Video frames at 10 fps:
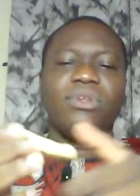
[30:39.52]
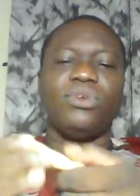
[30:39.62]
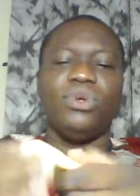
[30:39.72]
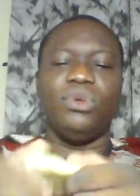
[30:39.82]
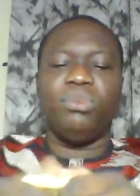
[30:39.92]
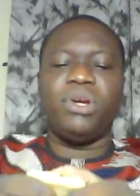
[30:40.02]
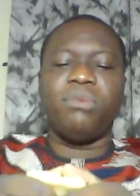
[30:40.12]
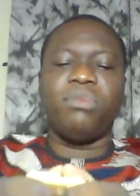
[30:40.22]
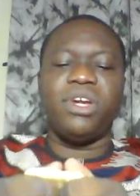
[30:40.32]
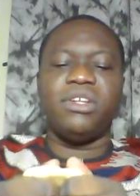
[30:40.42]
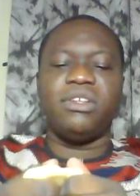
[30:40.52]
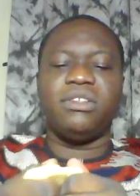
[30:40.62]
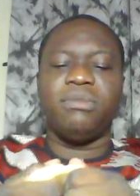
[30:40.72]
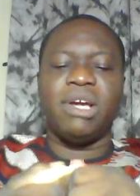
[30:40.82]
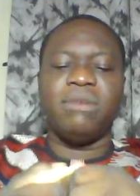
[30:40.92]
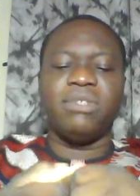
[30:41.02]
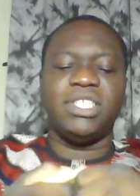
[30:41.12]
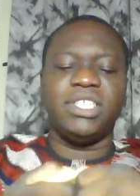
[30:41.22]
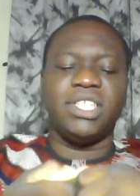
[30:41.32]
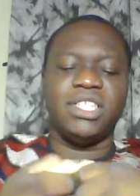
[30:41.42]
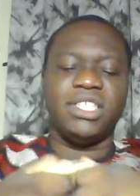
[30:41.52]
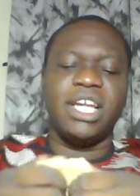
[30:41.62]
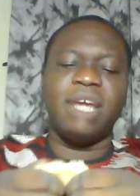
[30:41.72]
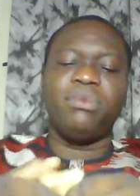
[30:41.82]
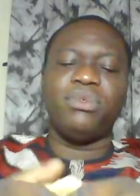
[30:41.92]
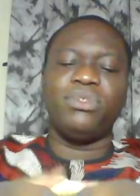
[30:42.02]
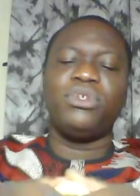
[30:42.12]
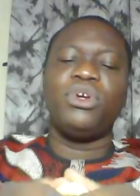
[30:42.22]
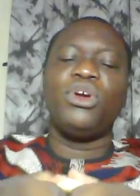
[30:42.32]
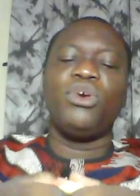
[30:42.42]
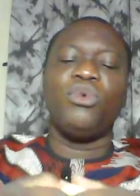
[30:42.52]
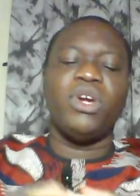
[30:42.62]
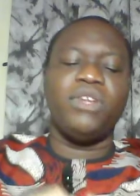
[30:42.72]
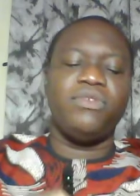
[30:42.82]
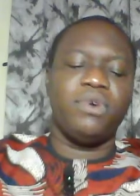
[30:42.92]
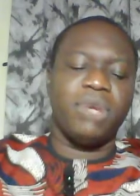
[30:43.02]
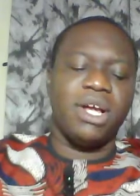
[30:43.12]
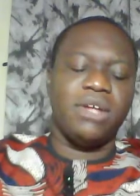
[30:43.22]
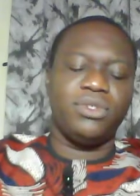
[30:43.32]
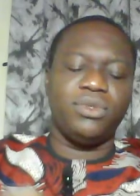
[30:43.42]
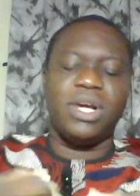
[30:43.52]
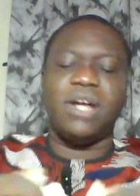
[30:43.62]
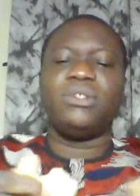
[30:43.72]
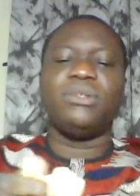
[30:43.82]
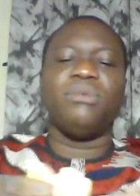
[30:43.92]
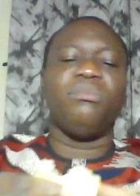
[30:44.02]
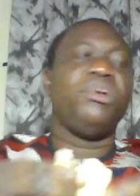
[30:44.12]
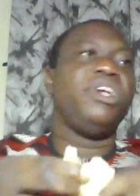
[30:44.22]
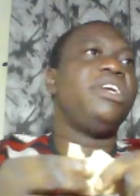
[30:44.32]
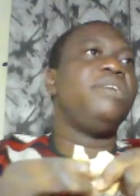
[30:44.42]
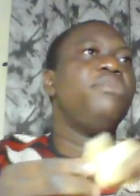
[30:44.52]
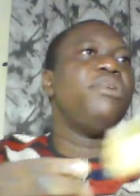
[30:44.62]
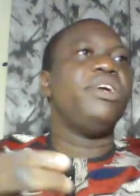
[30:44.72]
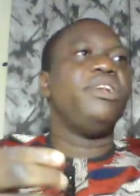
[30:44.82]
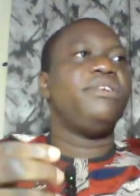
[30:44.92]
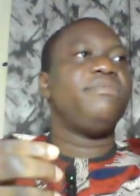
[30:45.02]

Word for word: So you break bread. The Bible says the disciples went from house to house breaking bread.